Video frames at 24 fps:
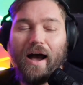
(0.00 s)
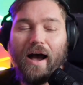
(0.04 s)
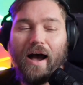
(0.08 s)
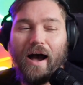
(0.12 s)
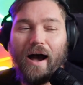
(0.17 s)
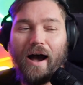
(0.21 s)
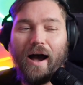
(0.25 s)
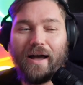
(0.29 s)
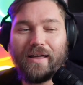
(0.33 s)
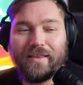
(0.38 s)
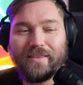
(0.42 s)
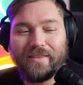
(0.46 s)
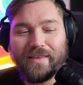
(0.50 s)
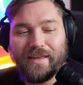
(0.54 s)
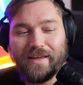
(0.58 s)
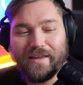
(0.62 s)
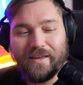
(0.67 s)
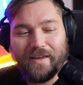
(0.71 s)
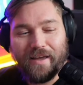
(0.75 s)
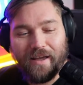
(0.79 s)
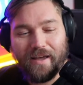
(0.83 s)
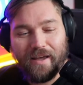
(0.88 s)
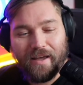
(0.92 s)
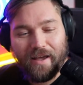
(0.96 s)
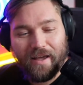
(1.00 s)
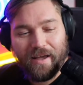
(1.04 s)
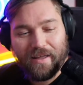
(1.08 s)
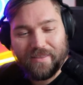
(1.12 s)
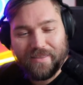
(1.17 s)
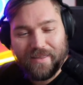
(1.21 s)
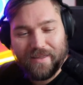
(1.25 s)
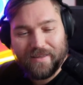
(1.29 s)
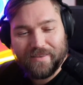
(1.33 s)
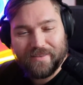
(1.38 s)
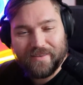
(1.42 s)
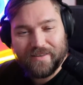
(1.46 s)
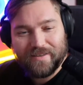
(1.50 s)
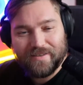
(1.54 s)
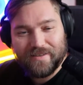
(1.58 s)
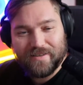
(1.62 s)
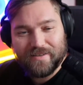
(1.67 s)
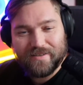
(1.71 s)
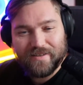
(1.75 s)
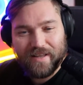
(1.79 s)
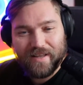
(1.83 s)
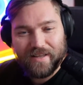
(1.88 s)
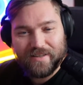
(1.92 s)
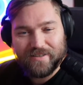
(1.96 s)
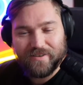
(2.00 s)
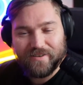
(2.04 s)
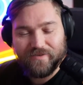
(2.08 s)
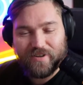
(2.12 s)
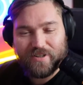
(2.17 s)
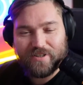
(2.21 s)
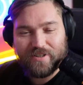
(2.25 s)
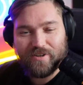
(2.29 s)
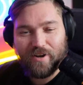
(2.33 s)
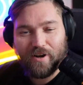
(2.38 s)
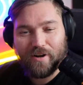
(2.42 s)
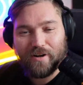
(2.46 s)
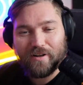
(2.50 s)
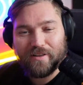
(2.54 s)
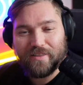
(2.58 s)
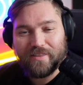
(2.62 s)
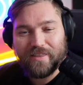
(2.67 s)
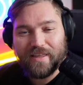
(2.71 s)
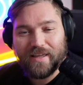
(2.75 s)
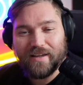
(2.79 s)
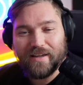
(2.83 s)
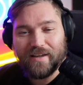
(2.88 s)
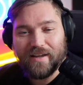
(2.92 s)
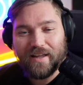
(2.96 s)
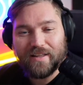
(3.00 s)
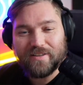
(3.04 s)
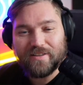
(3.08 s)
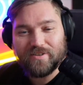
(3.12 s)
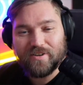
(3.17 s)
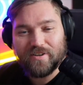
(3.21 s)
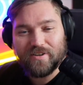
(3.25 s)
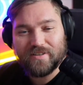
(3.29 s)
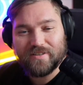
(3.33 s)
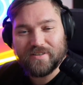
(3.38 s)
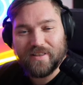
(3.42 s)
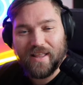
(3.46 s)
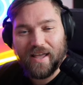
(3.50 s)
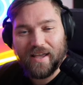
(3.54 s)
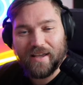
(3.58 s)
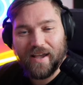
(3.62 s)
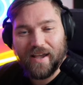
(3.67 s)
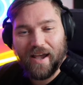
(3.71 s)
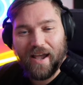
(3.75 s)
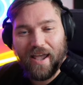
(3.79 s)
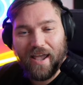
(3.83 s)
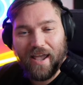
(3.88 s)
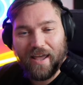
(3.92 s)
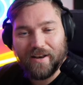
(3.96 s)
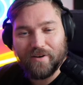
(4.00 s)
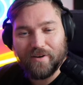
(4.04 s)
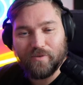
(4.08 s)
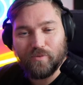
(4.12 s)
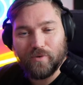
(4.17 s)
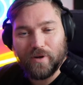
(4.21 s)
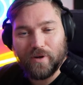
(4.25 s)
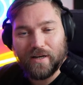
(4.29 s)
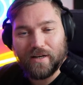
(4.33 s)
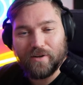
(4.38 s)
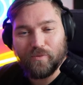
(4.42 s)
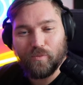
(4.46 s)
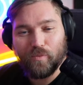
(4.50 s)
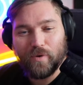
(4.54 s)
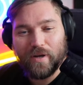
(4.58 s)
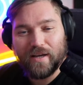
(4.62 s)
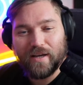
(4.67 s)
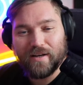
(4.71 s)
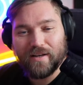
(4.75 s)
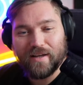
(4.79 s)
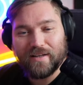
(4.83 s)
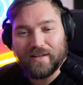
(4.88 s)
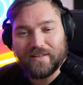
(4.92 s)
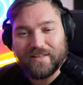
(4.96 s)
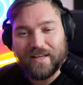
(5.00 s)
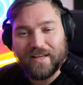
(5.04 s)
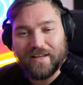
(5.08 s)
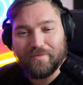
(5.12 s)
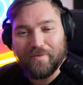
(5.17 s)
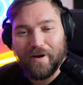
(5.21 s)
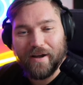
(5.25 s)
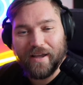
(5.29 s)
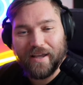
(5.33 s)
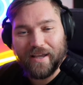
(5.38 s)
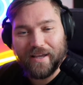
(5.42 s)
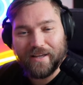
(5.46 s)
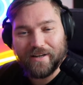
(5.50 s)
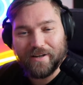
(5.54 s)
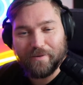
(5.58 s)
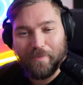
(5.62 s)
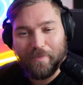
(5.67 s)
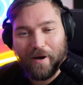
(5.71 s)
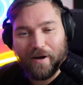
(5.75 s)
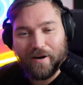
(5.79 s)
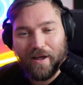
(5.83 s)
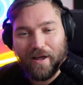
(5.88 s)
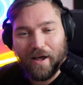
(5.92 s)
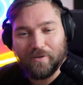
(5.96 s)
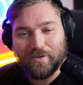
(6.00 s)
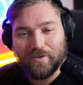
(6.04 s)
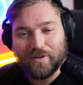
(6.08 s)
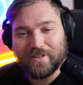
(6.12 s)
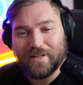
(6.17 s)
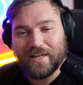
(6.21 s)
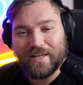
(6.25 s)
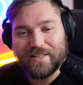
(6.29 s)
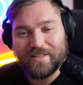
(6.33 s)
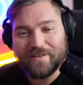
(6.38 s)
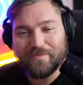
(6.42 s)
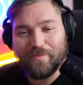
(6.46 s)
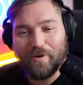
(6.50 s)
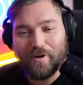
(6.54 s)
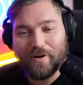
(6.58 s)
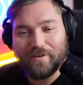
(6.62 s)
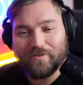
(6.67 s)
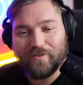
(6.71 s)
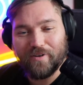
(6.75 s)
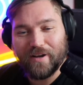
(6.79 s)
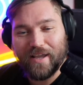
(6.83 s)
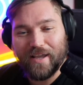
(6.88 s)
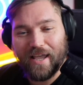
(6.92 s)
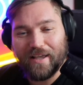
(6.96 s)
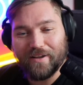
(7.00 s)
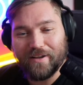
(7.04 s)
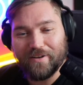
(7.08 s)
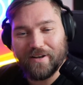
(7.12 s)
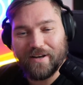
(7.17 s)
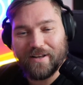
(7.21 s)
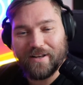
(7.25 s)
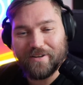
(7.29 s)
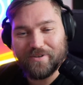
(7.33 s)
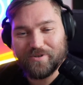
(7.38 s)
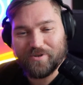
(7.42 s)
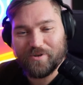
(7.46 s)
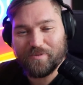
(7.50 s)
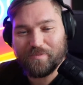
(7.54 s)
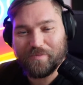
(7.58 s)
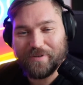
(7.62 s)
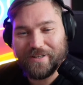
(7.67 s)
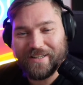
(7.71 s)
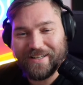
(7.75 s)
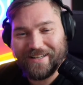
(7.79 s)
I think this is less of a toddle thing, and just like I had a really weird idea in my head about how the data model for calculator should be.